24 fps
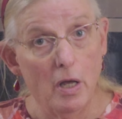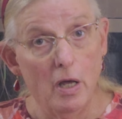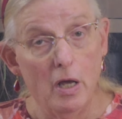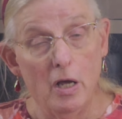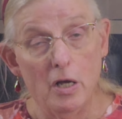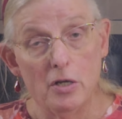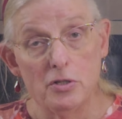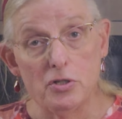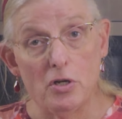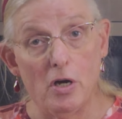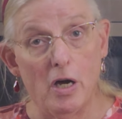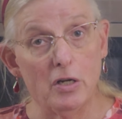
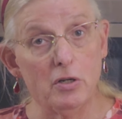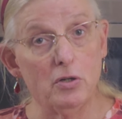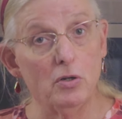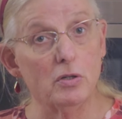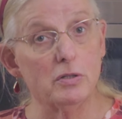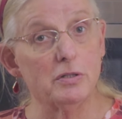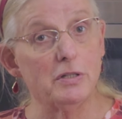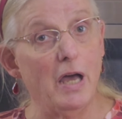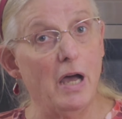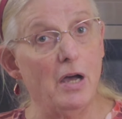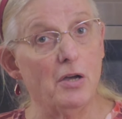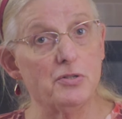So I cooked
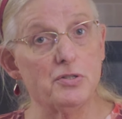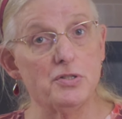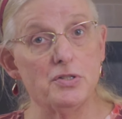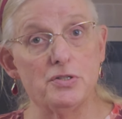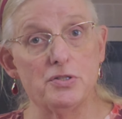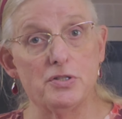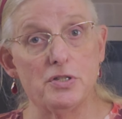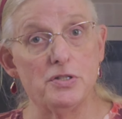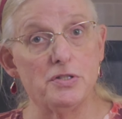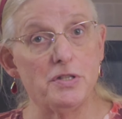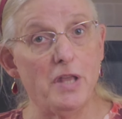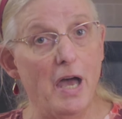
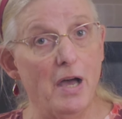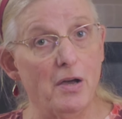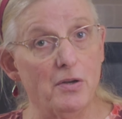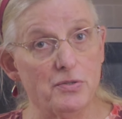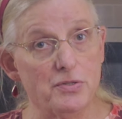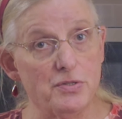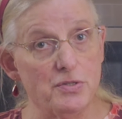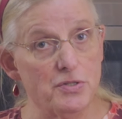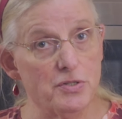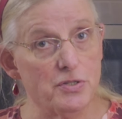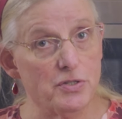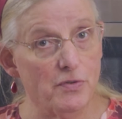thousands and
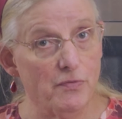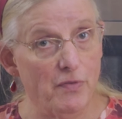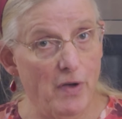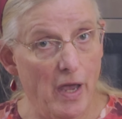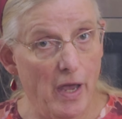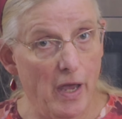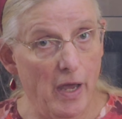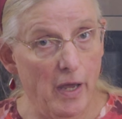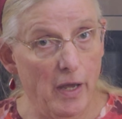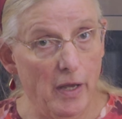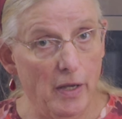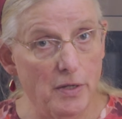thousands of
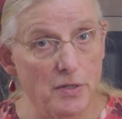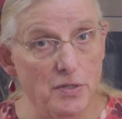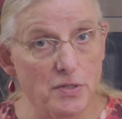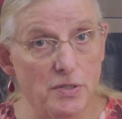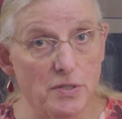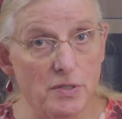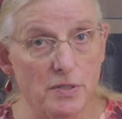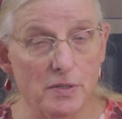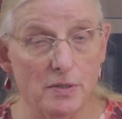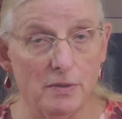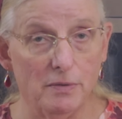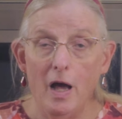
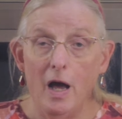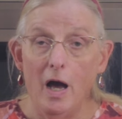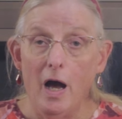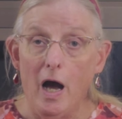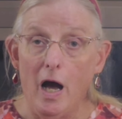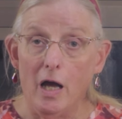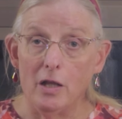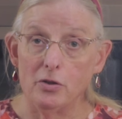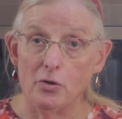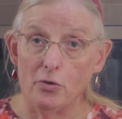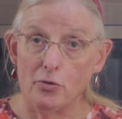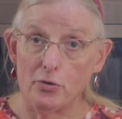eggs.
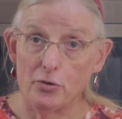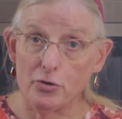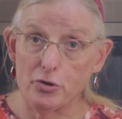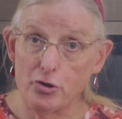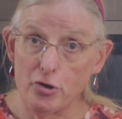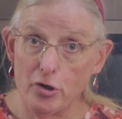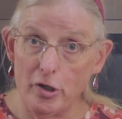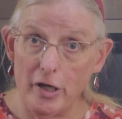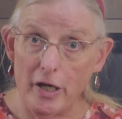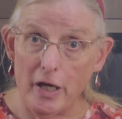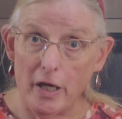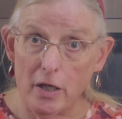A little
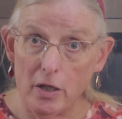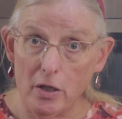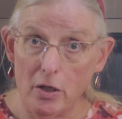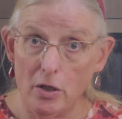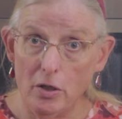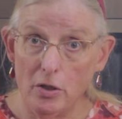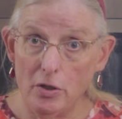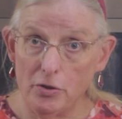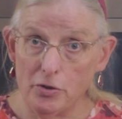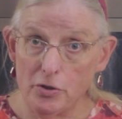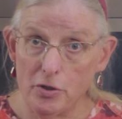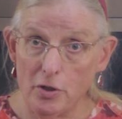trick
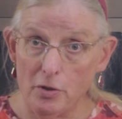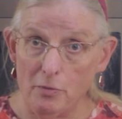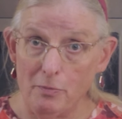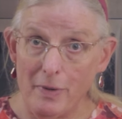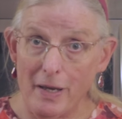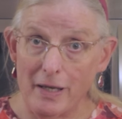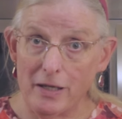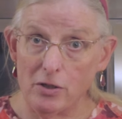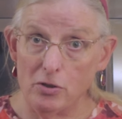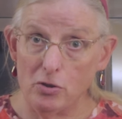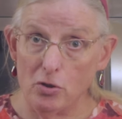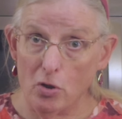to
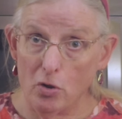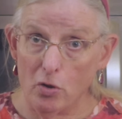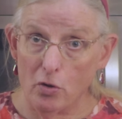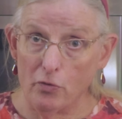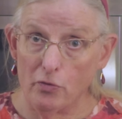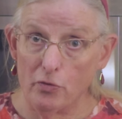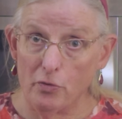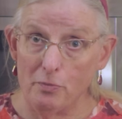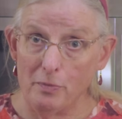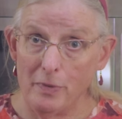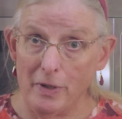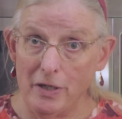making
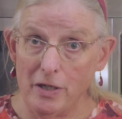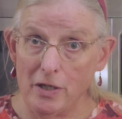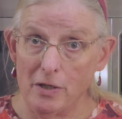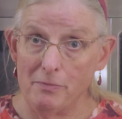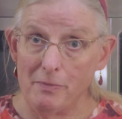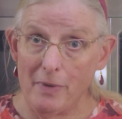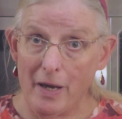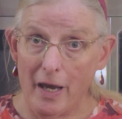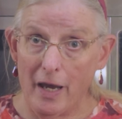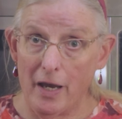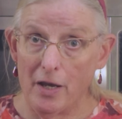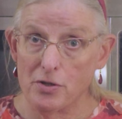over medium
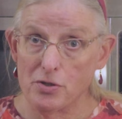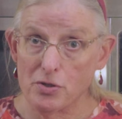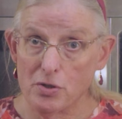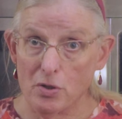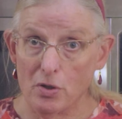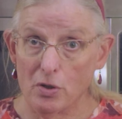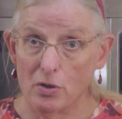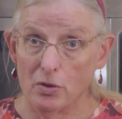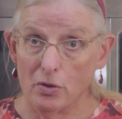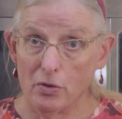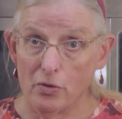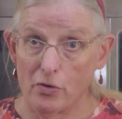eggs
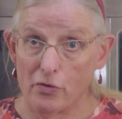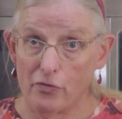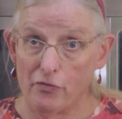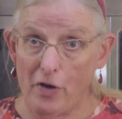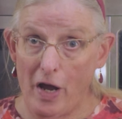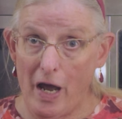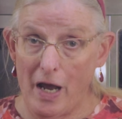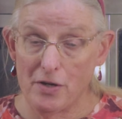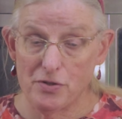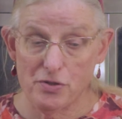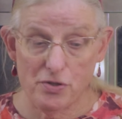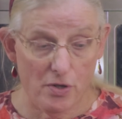cook a little
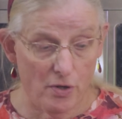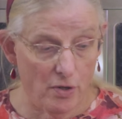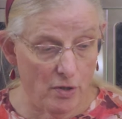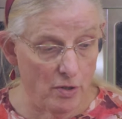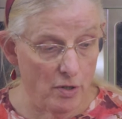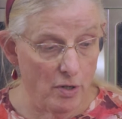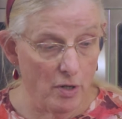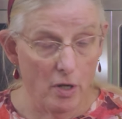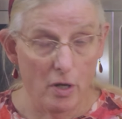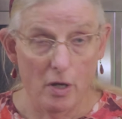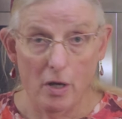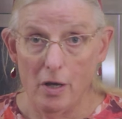faster.
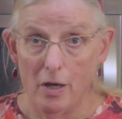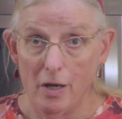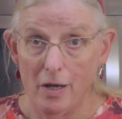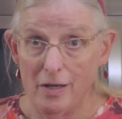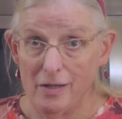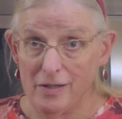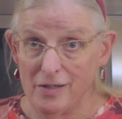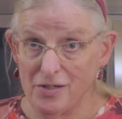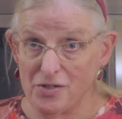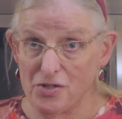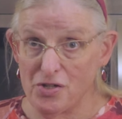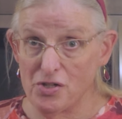
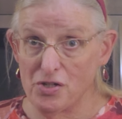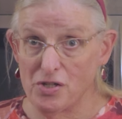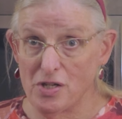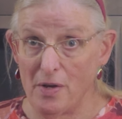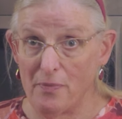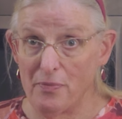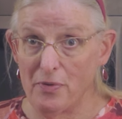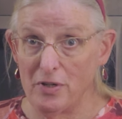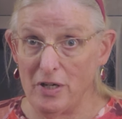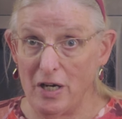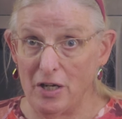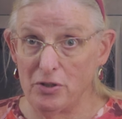This is
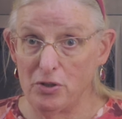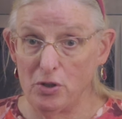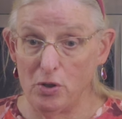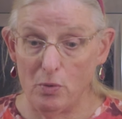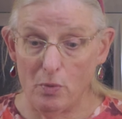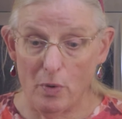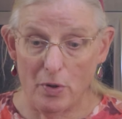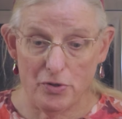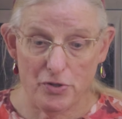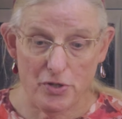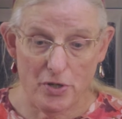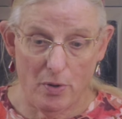something I do
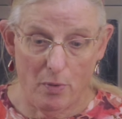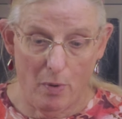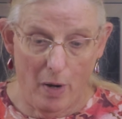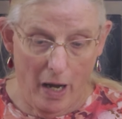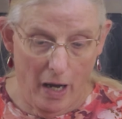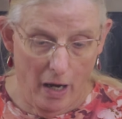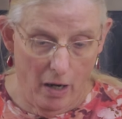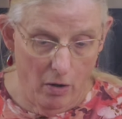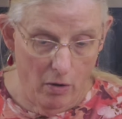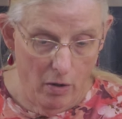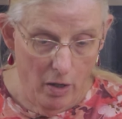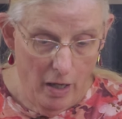once in a
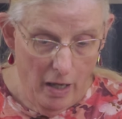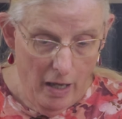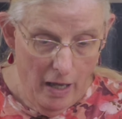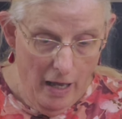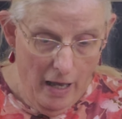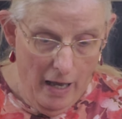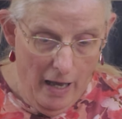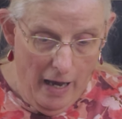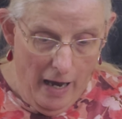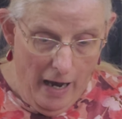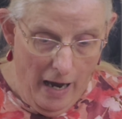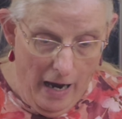while.
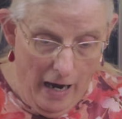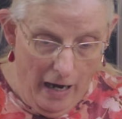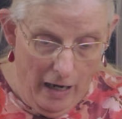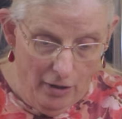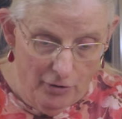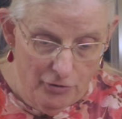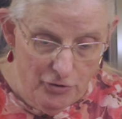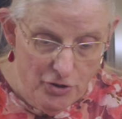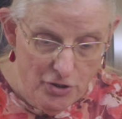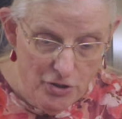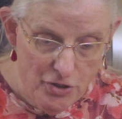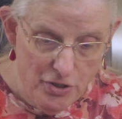I'll
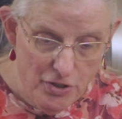just